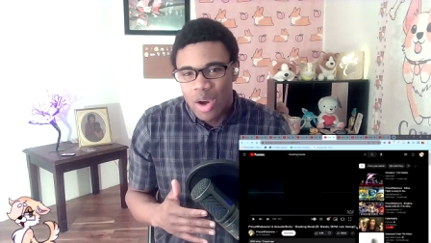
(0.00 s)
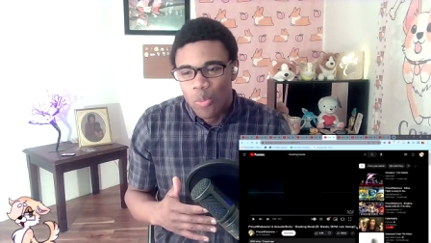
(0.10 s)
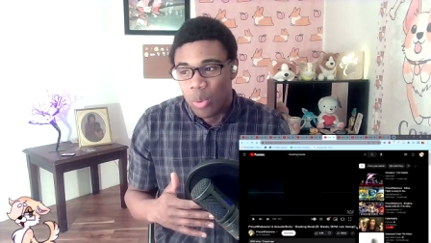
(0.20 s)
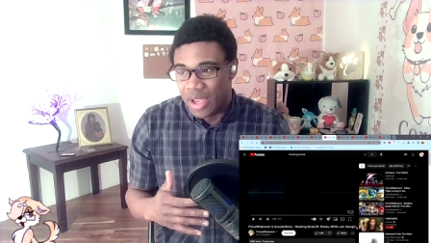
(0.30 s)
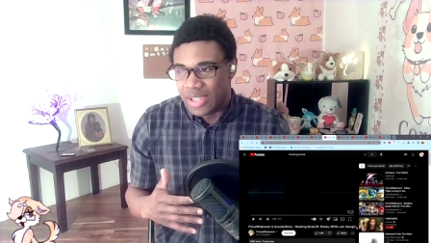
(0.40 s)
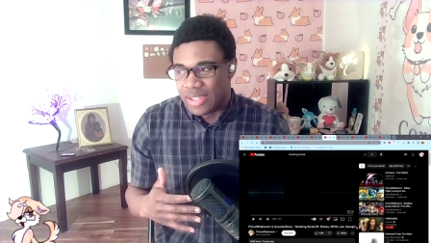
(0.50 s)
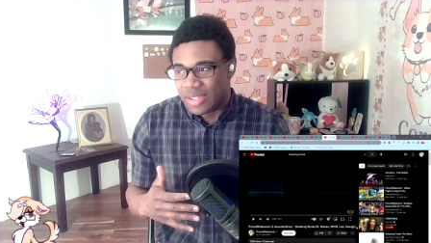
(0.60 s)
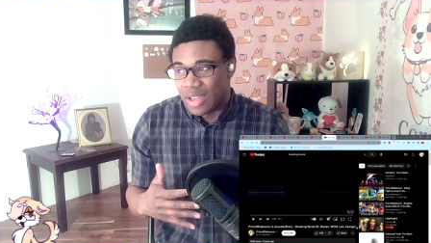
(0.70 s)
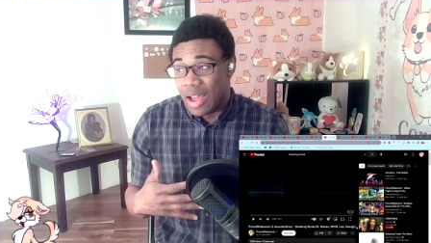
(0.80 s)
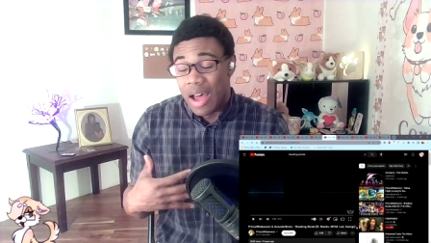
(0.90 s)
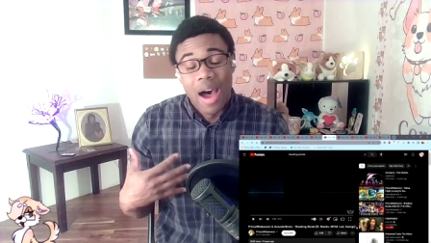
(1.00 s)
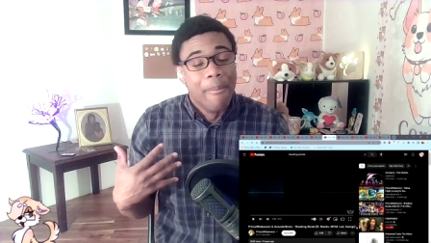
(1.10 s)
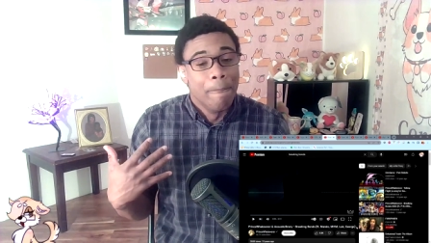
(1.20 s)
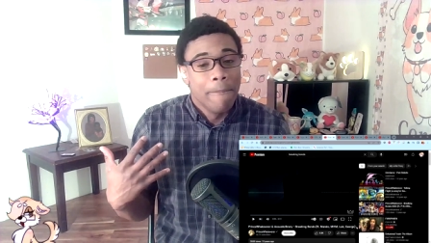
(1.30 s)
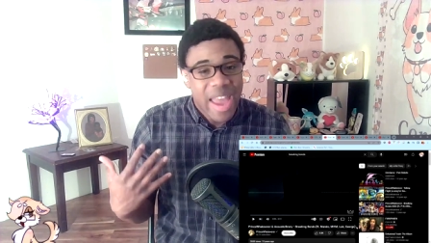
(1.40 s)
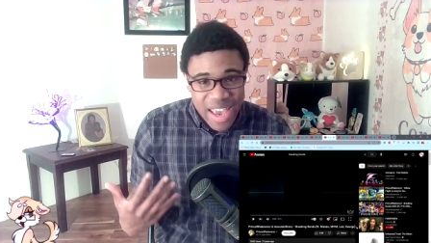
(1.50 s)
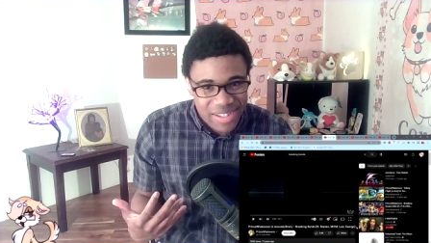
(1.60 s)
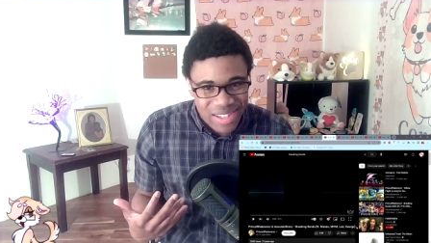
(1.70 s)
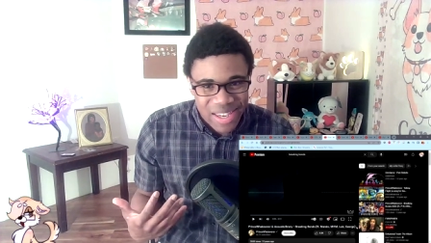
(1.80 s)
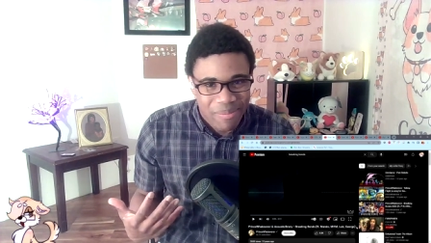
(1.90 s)
was
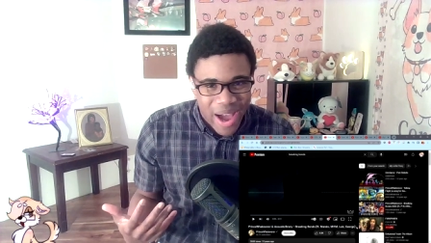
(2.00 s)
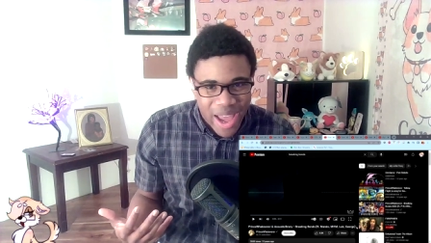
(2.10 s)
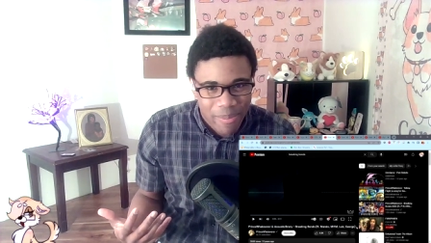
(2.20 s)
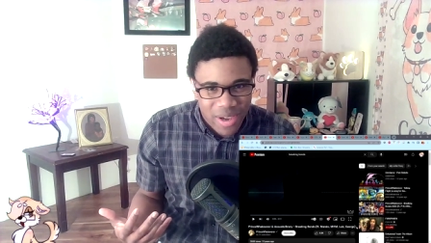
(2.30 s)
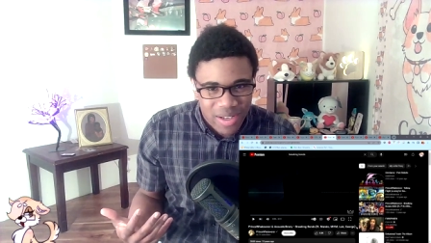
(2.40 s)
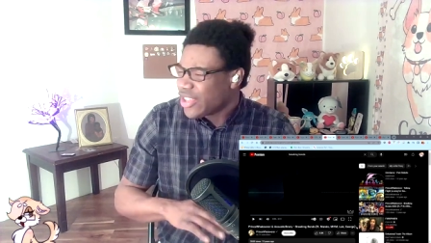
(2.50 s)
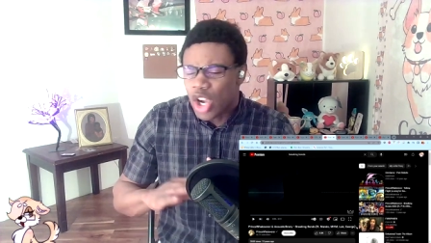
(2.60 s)
amazing, in my opinion.